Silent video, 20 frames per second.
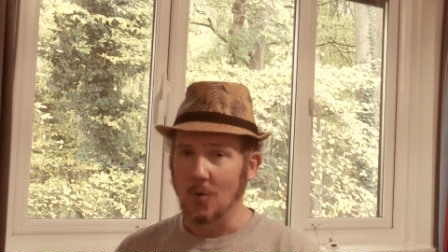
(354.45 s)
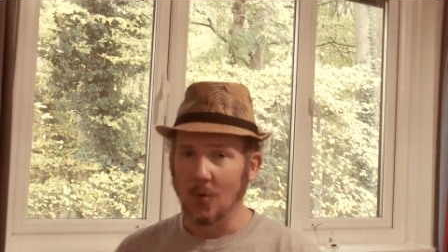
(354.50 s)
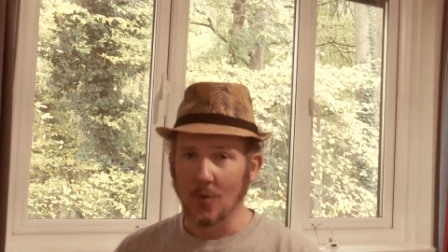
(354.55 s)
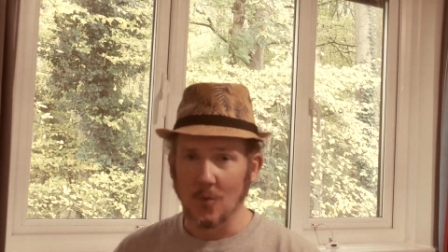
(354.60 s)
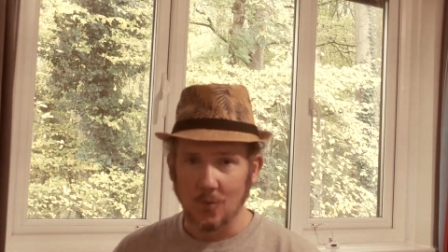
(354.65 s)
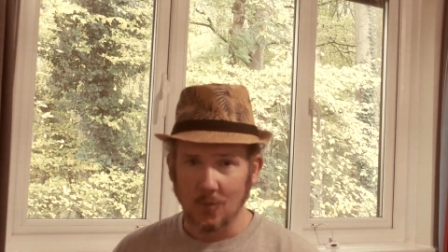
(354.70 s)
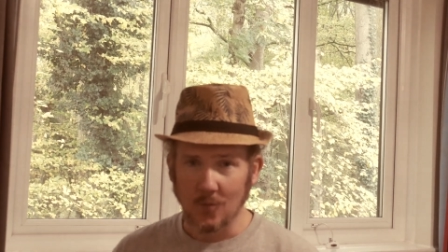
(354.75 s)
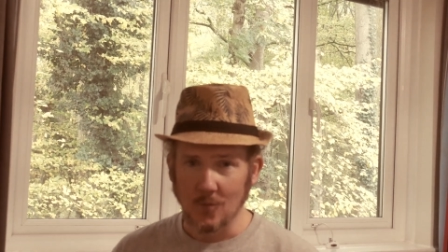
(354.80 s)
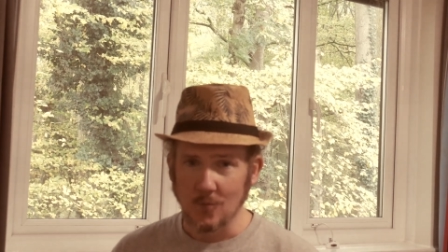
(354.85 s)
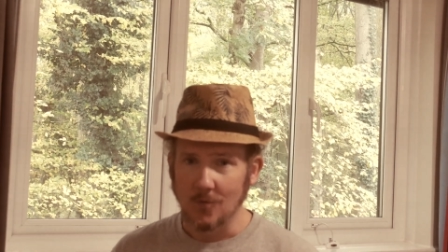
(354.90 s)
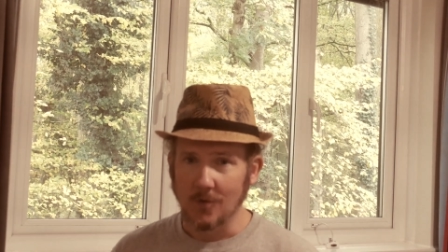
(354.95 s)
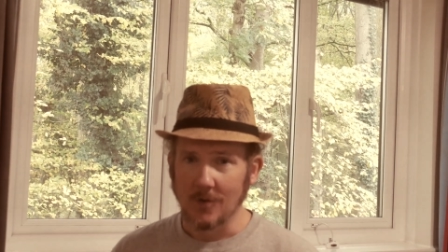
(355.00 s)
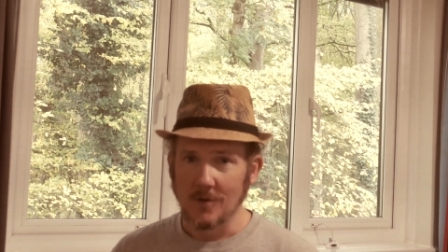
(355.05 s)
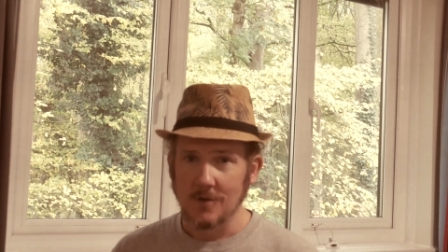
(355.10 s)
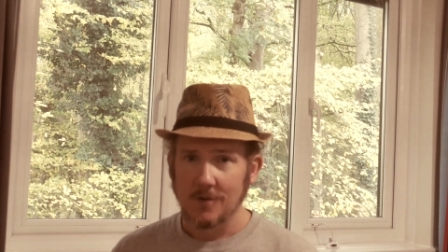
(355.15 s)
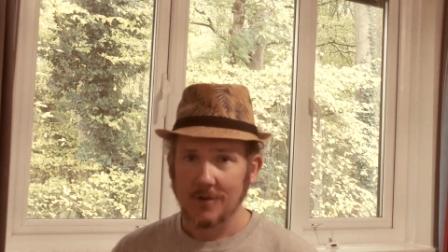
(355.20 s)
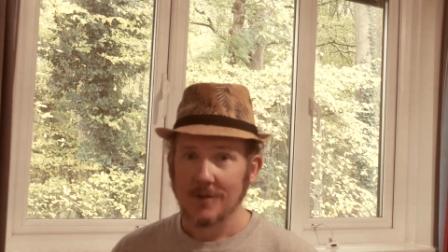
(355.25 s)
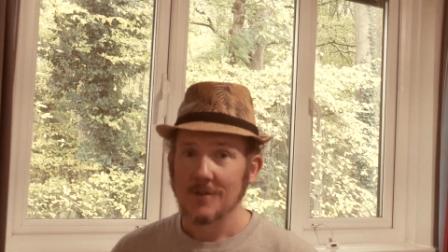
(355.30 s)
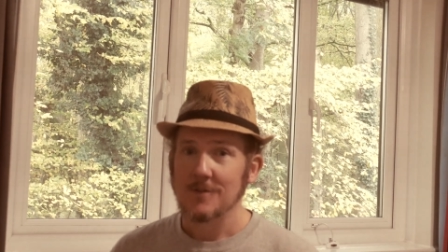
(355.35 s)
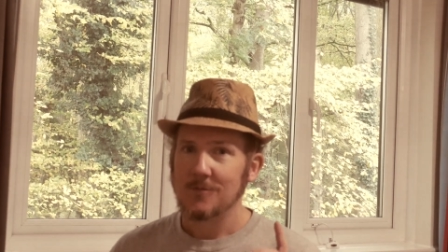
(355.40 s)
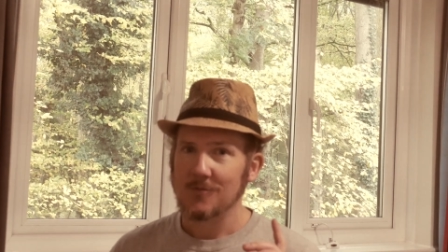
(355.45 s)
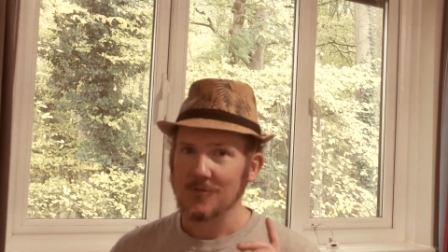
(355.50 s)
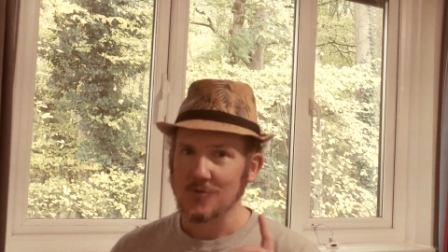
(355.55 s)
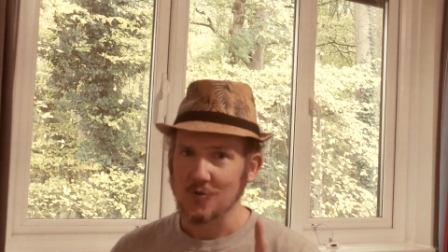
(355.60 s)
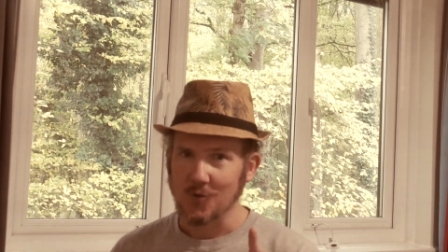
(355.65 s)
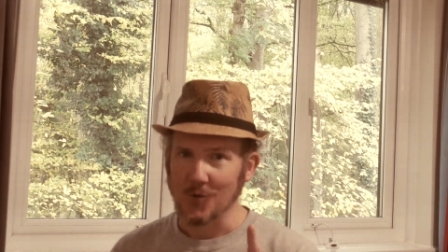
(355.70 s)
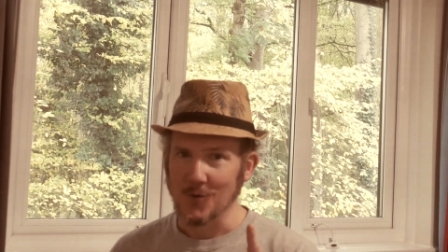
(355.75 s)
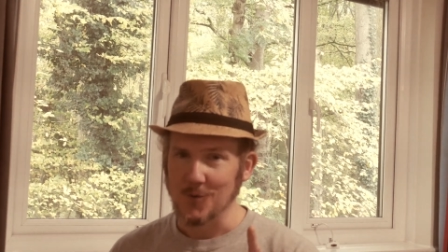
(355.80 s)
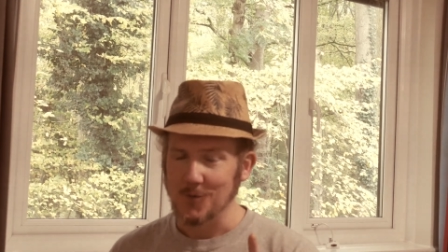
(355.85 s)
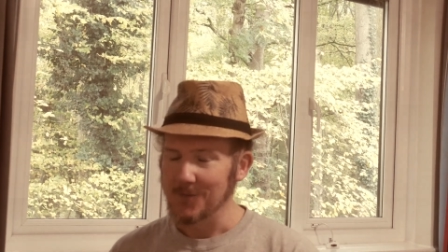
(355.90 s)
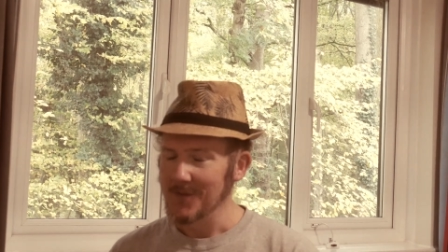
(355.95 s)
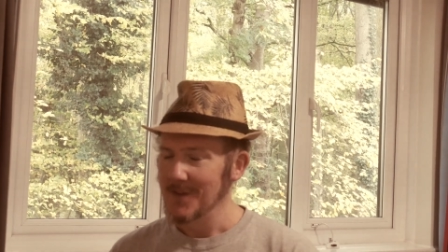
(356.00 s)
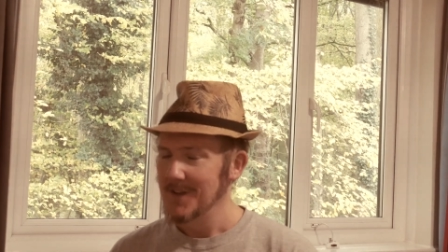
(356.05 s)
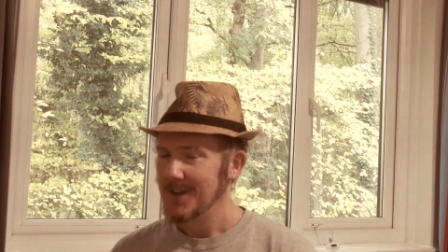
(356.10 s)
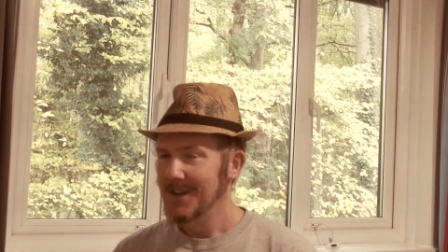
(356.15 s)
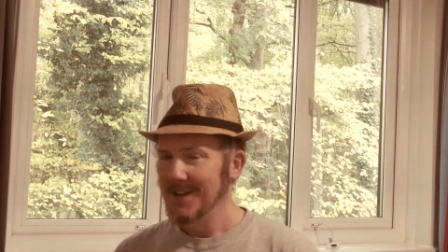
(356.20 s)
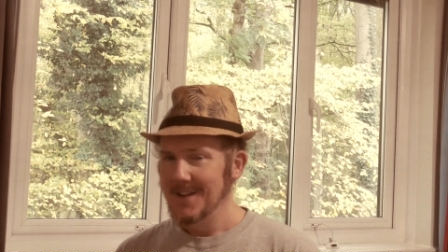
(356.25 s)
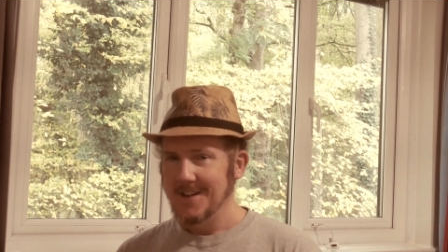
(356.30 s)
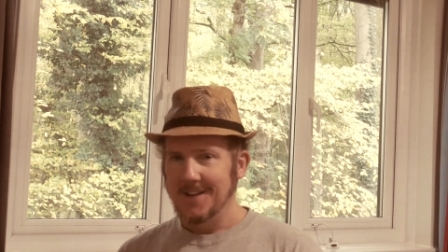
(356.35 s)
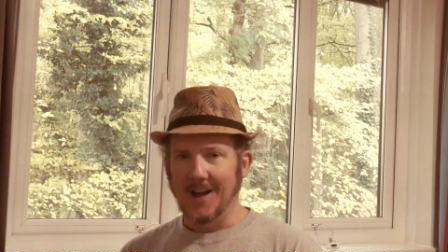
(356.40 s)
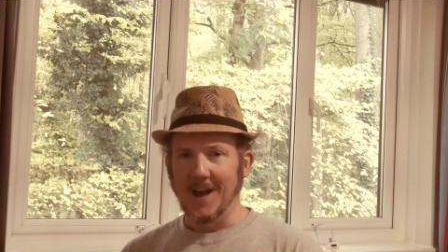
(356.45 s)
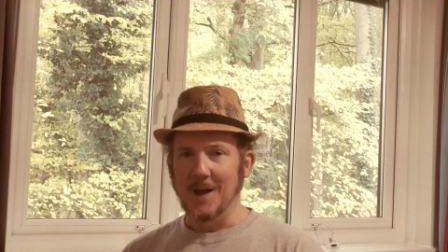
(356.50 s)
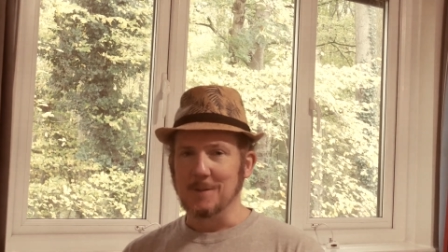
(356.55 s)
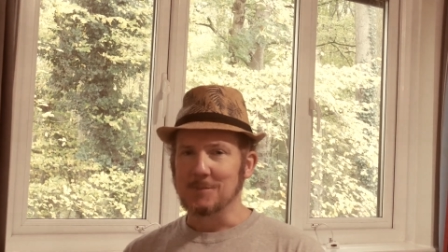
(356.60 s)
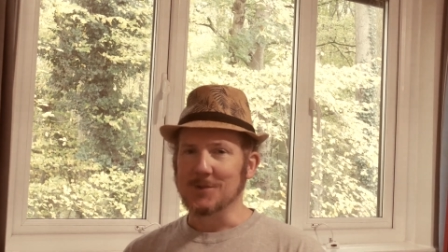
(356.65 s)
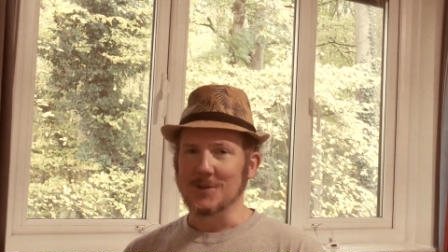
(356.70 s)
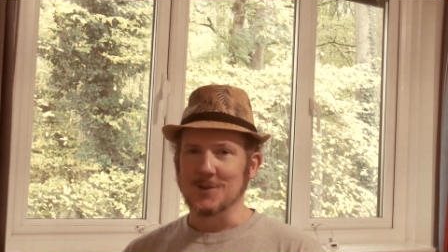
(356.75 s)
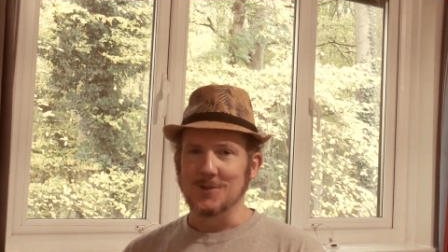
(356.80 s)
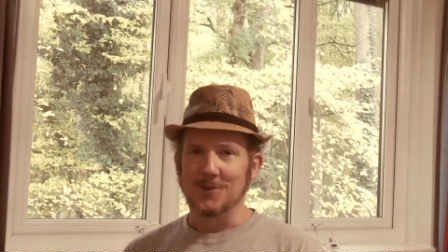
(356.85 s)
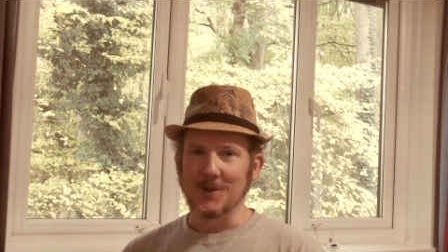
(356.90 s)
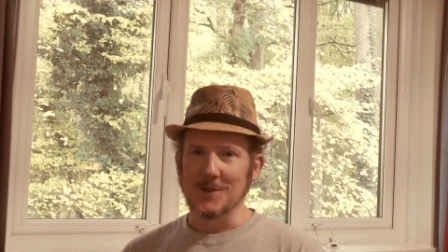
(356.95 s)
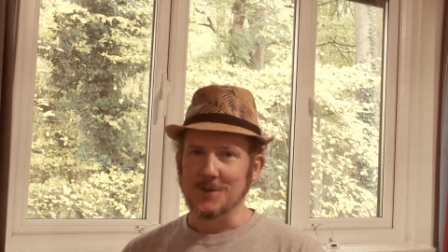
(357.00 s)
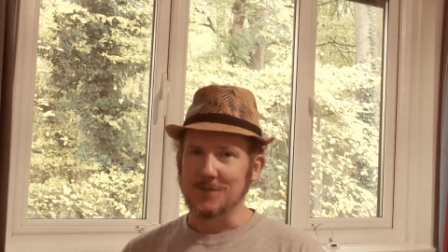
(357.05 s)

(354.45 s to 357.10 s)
all true. Absolutely